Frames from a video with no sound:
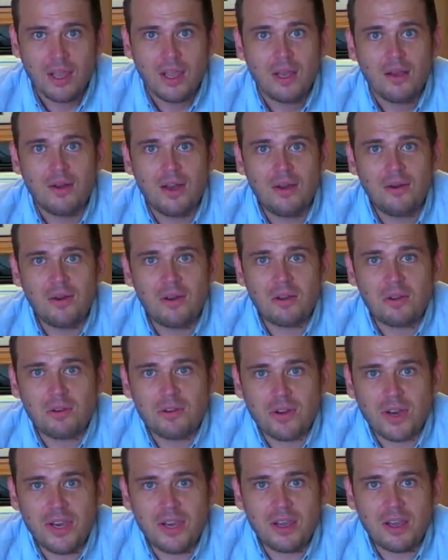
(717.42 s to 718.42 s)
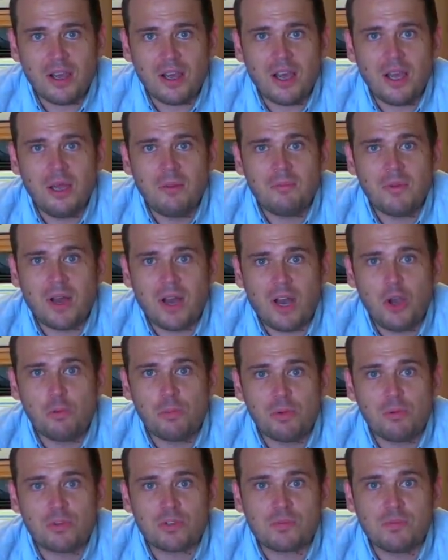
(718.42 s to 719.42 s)
Well, great. I hope
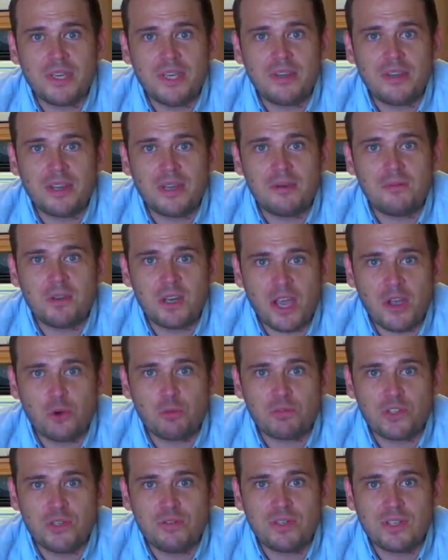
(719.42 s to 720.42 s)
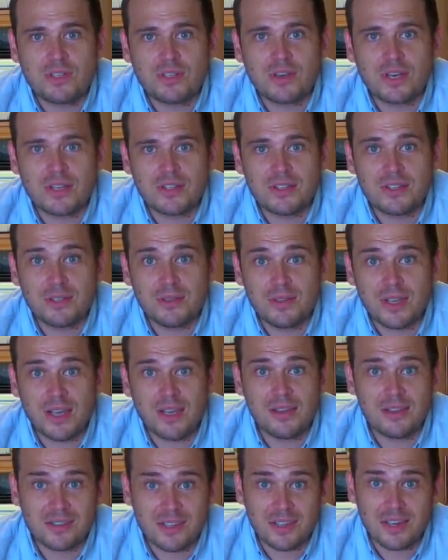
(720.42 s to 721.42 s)
it was me that helped you decide to do
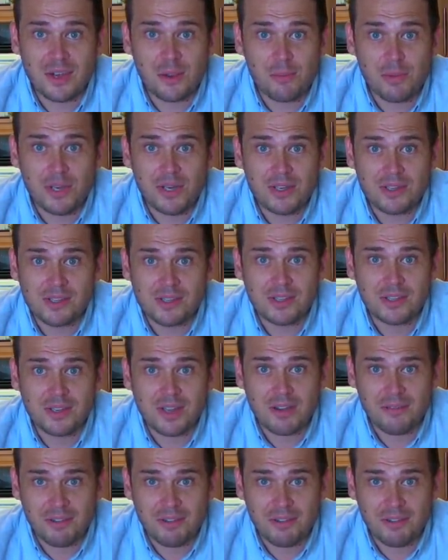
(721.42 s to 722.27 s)
that. It's another person. I've